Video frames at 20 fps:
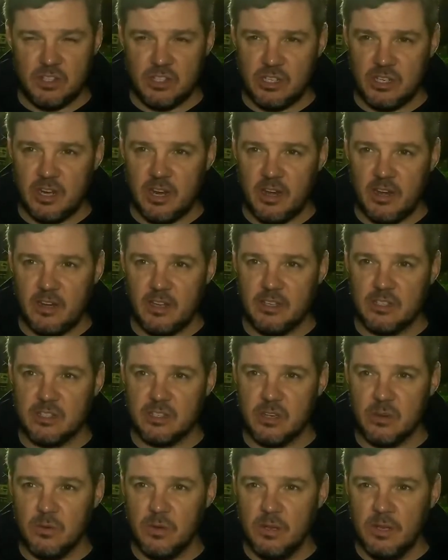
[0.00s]
shin area,
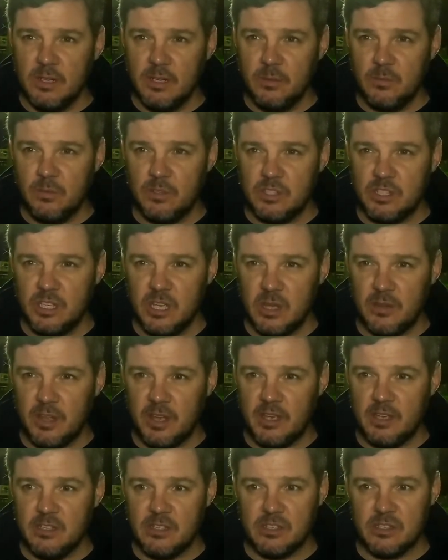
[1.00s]
so we'll see how that
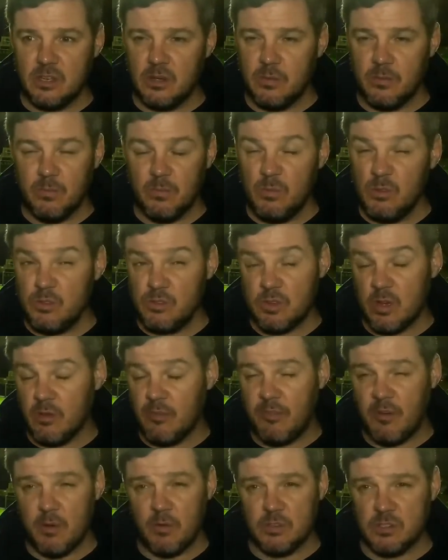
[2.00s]
is. So we've just got to
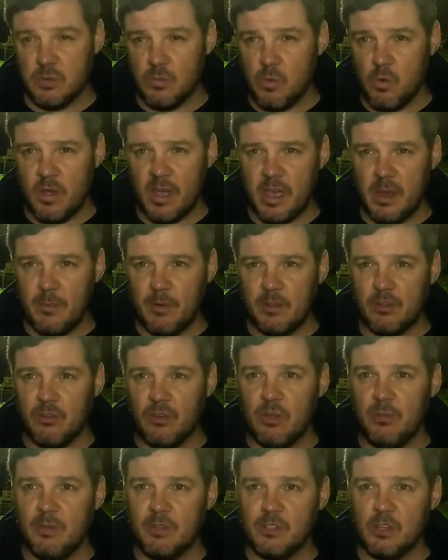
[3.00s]
focus on one game at a
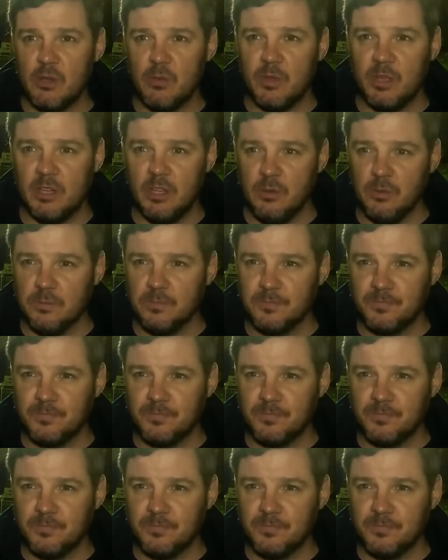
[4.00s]
time, that's all we can do.